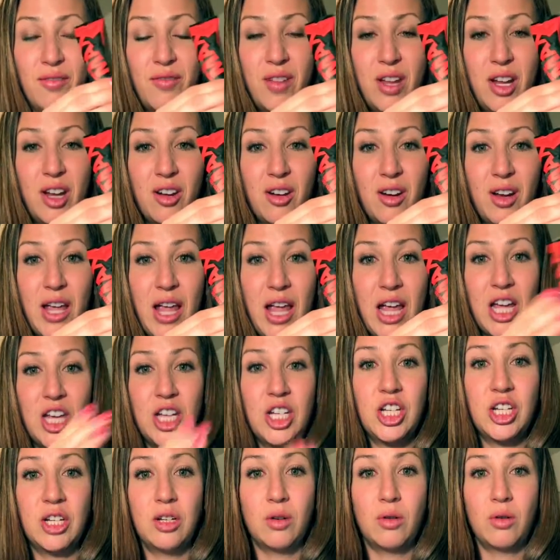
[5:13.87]
finger
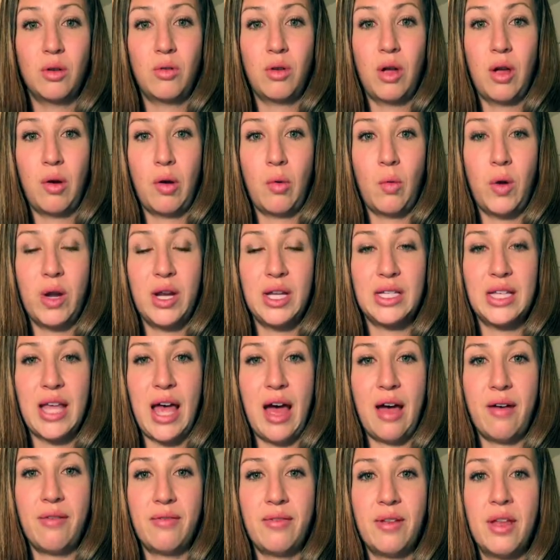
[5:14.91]
gauge what is
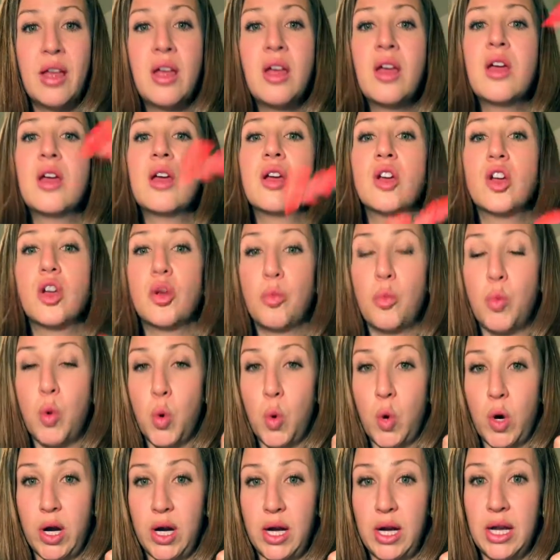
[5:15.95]
half. You're going to
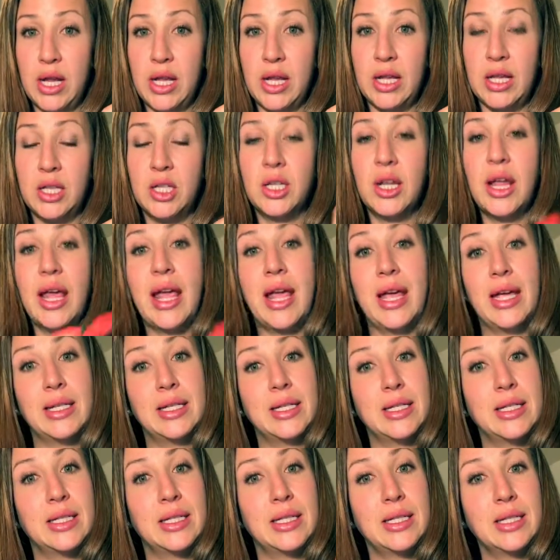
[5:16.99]
pour it in
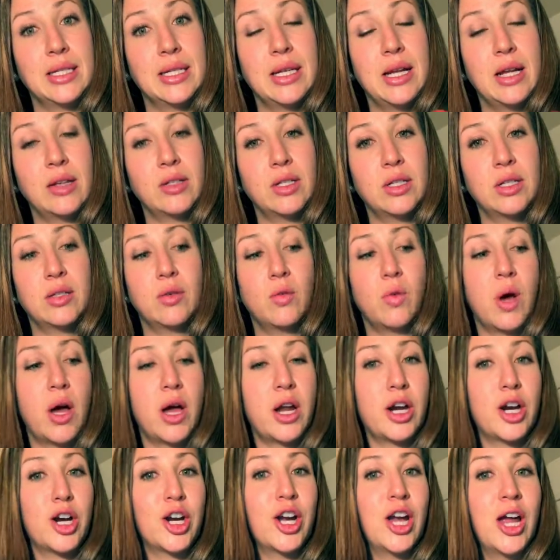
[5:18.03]
8 to 16 ounces of
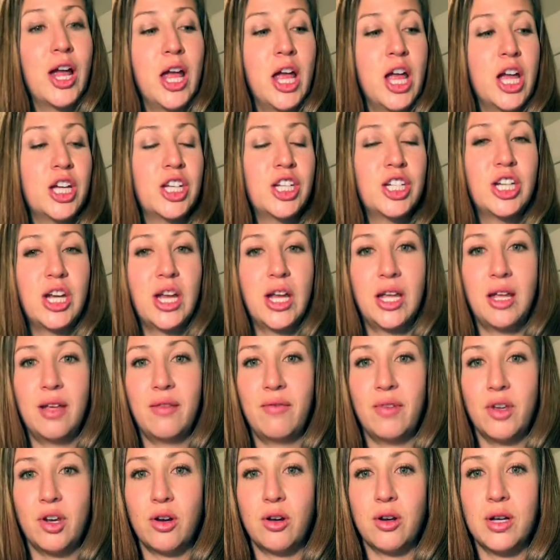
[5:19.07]
water, shake
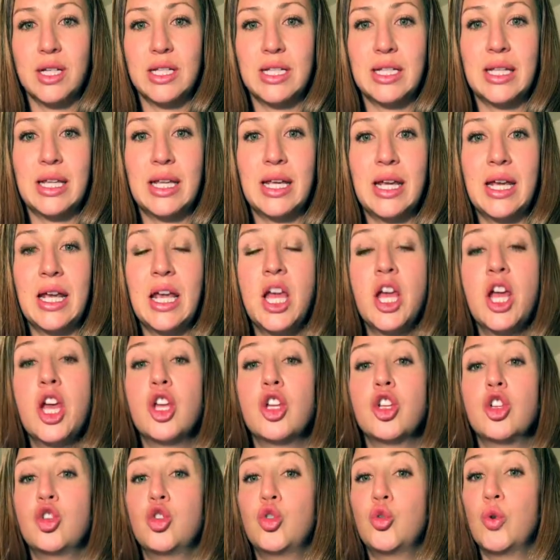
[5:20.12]
it vigorously,
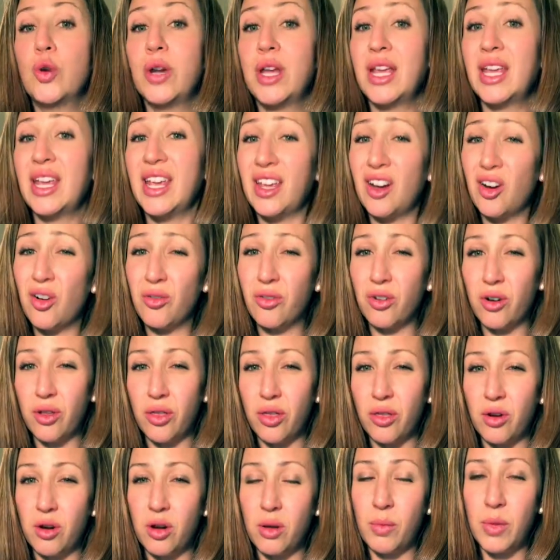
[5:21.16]
drink it over a
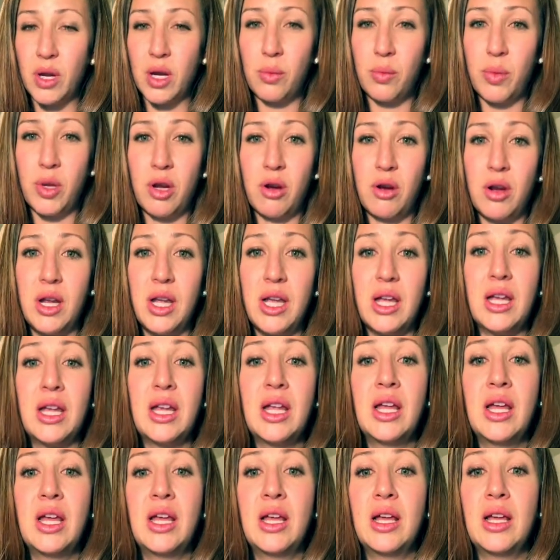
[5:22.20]
30-minute
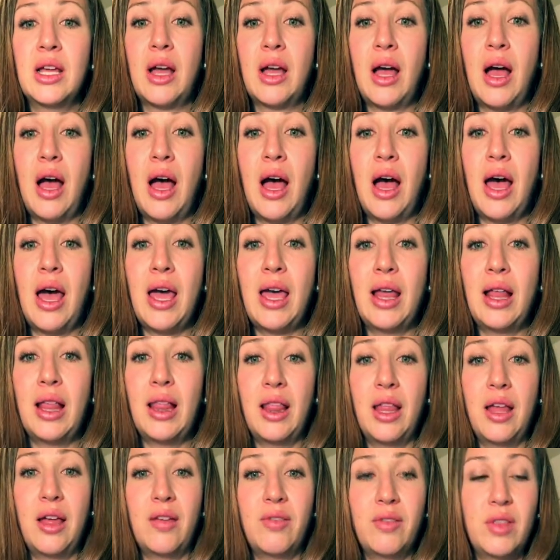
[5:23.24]
period. I
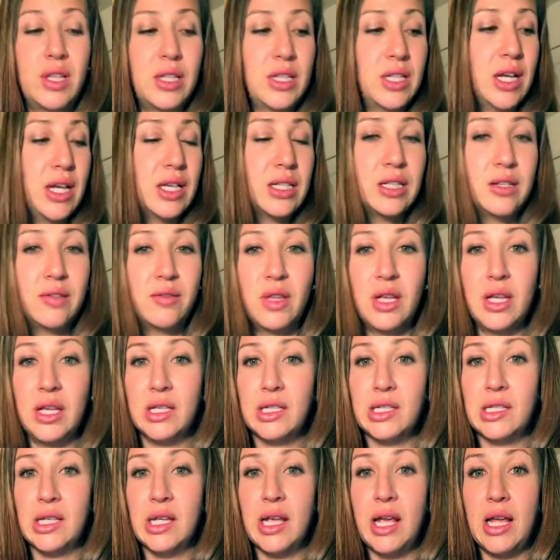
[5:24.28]
love the taste of
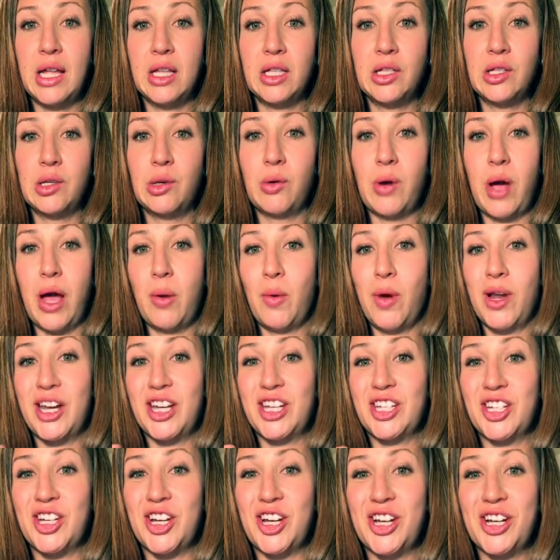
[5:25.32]
these, and so I want
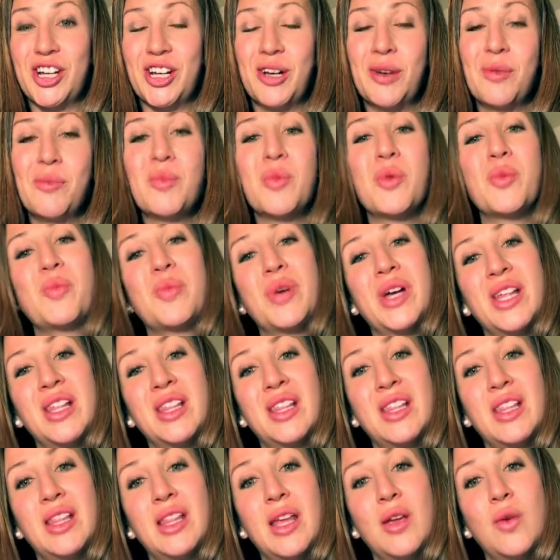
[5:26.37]
to chug them, but
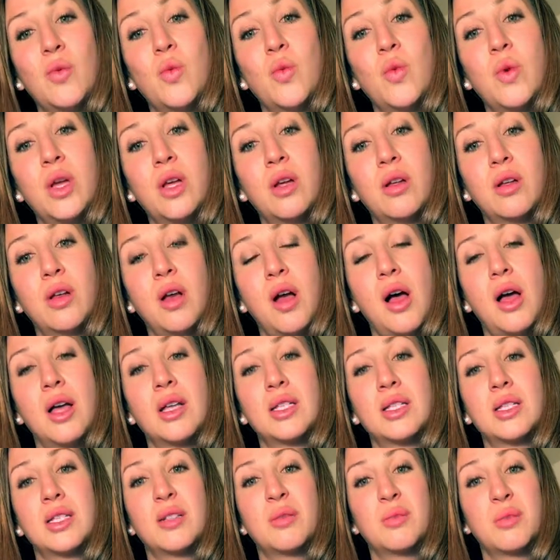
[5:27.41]
they will
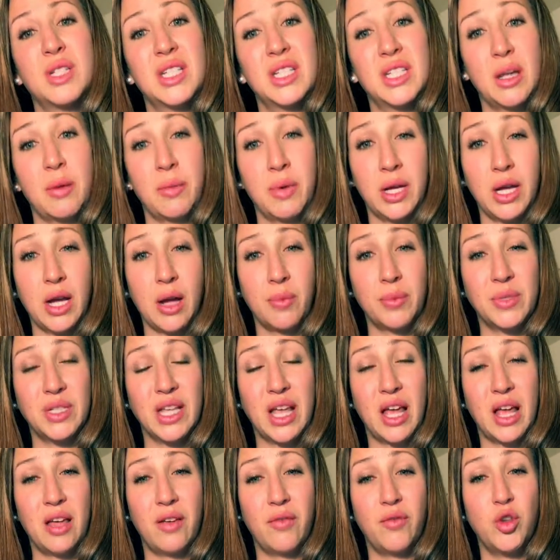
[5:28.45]
cause some stomach
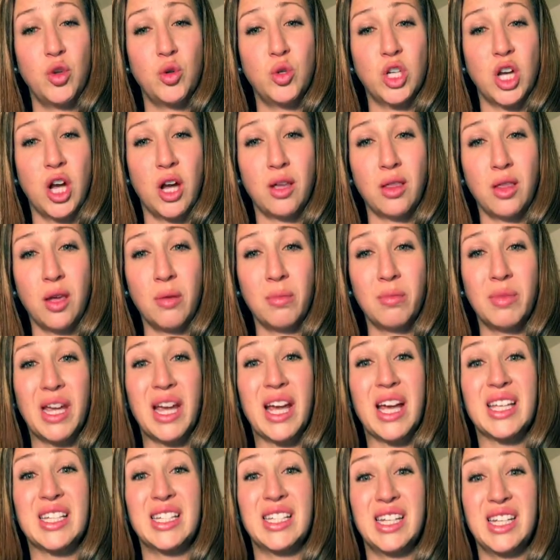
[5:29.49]
upset if you chug them
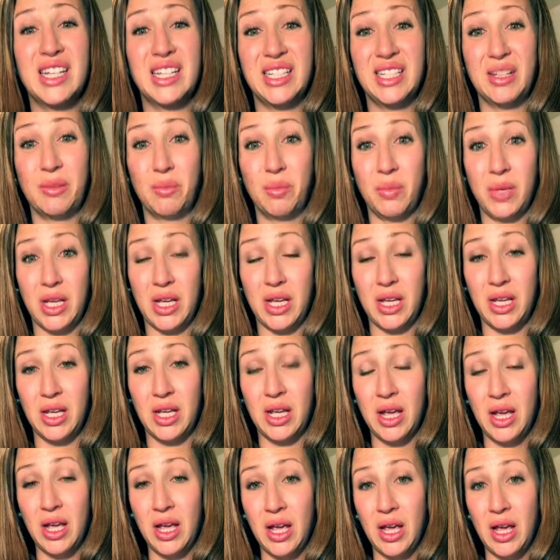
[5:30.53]
because it is a big
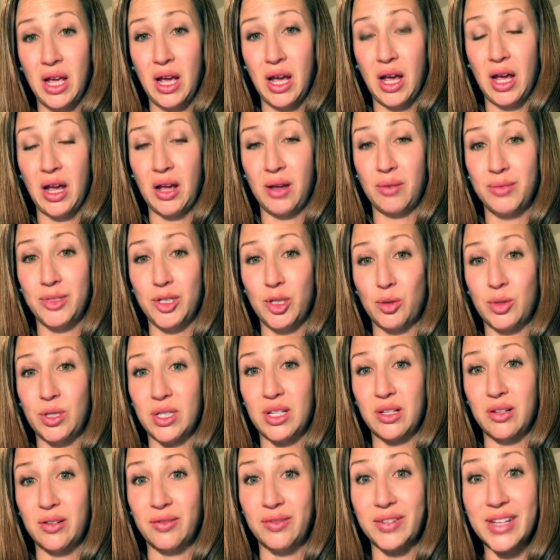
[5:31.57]

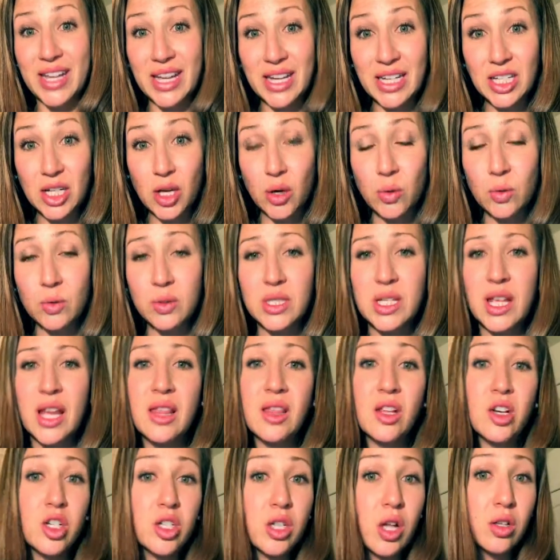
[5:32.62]
dose of ketones,
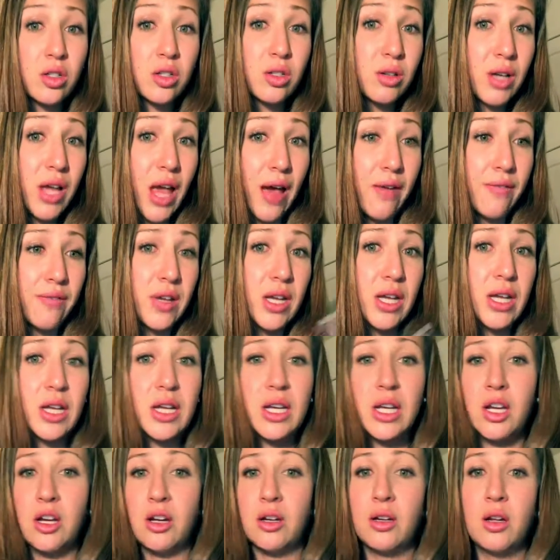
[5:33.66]
and there's also caffeine
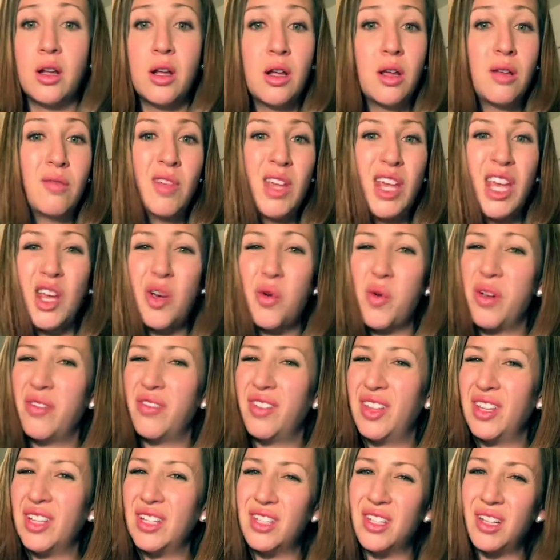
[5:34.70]
in here.
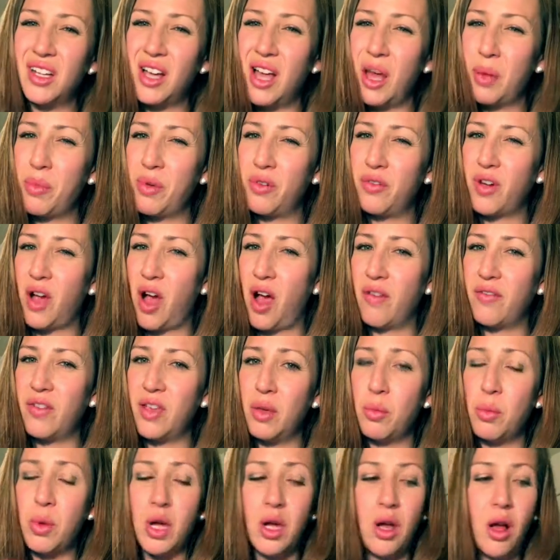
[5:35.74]
Equivalent to a cup of
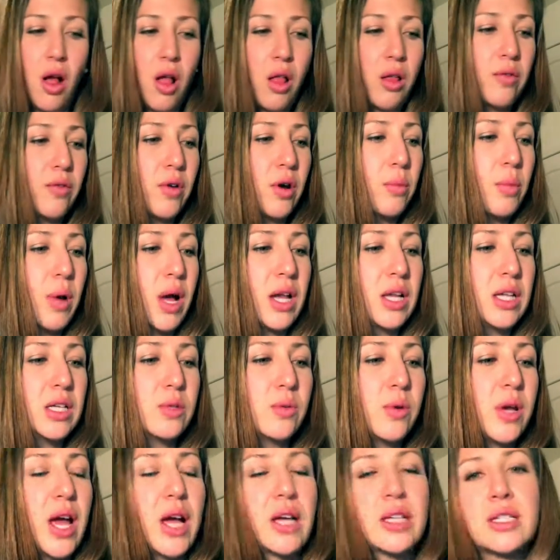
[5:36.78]
coffee, but all of our
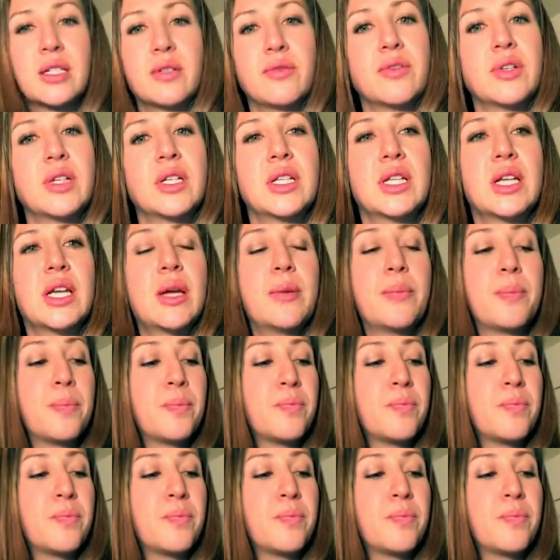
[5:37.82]
bodies react differently.